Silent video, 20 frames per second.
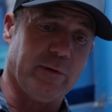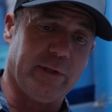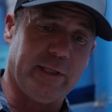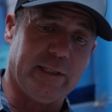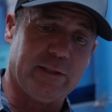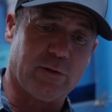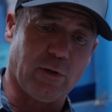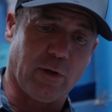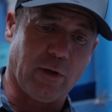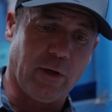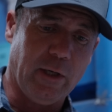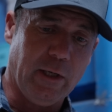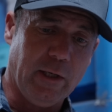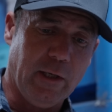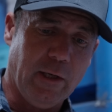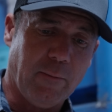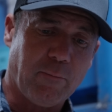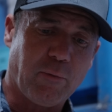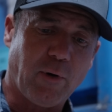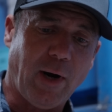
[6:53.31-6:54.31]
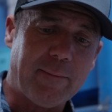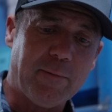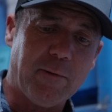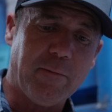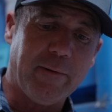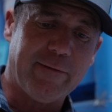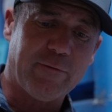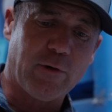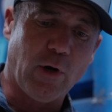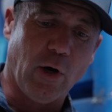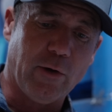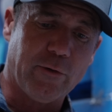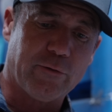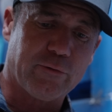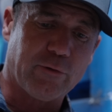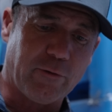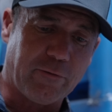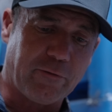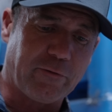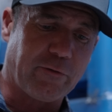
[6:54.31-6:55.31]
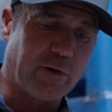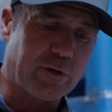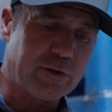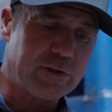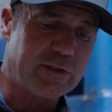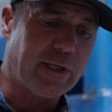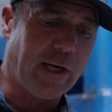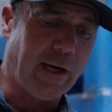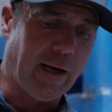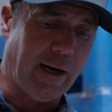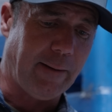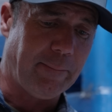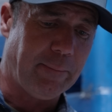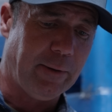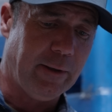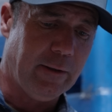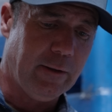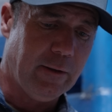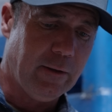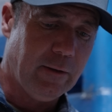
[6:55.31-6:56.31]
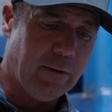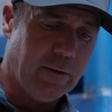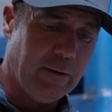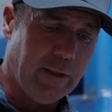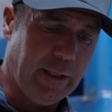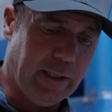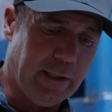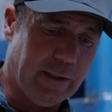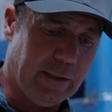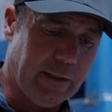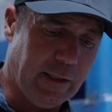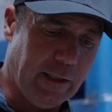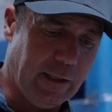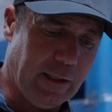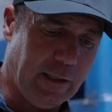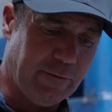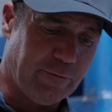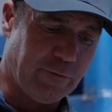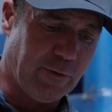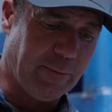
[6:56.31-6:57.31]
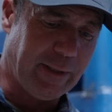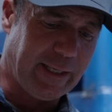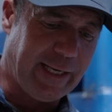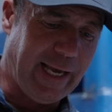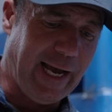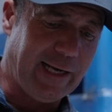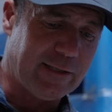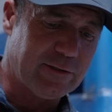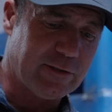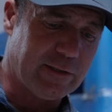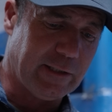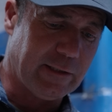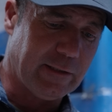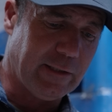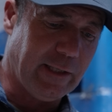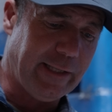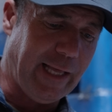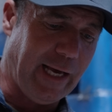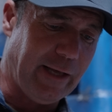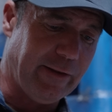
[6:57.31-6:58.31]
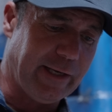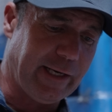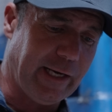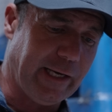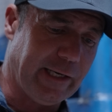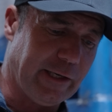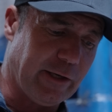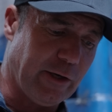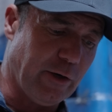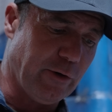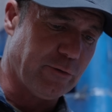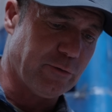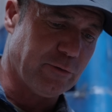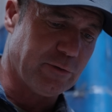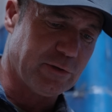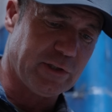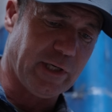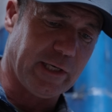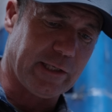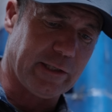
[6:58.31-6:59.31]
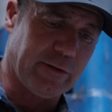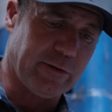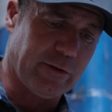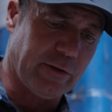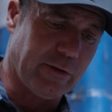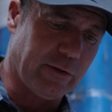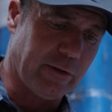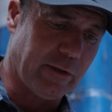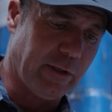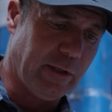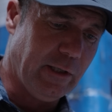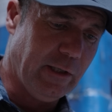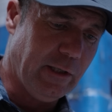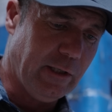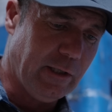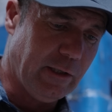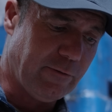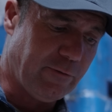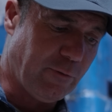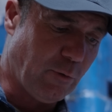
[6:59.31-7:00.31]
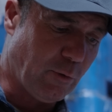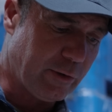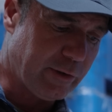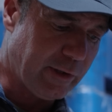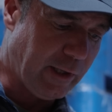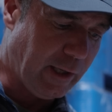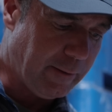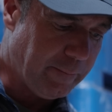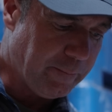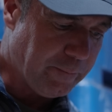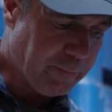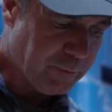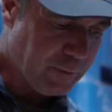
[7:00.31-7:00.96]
These are probably have gone through first op from the casting, and now they got to go through second, third, and fourth op.